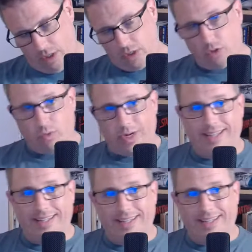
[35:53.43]
So
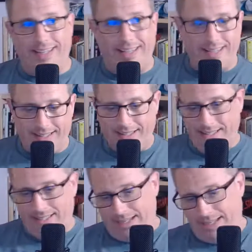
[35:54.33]
really,
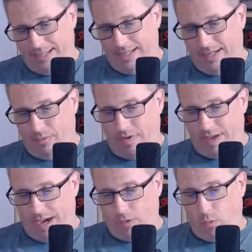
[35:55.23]
we've
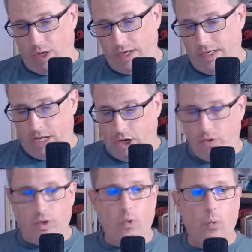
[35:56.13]
got 1
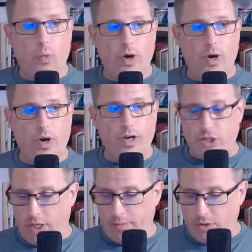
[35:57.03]
unknown, 1
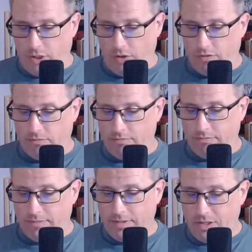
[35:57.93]
jumpsuit,
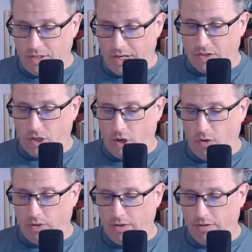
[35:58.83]
6
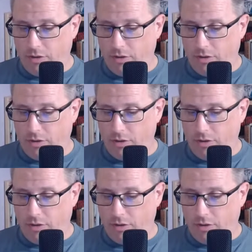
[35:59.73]
gold,